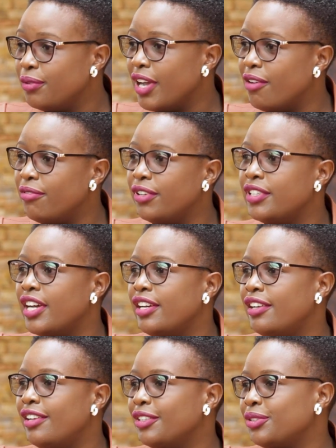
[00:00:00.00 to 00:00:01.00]
We have held an
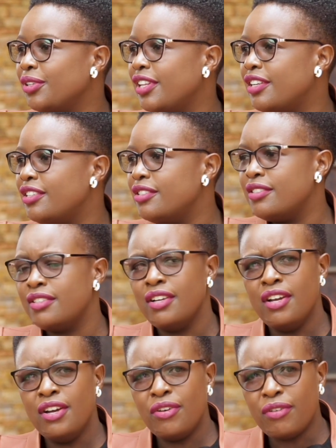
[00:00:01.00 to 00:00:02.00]
election that is
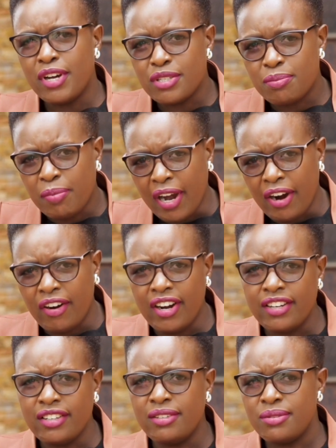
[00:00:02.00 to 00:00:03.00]

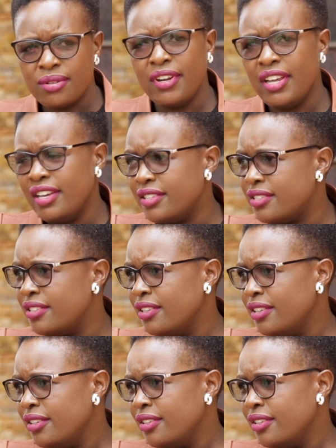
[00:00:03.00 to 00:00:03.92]
transparent. So, yes.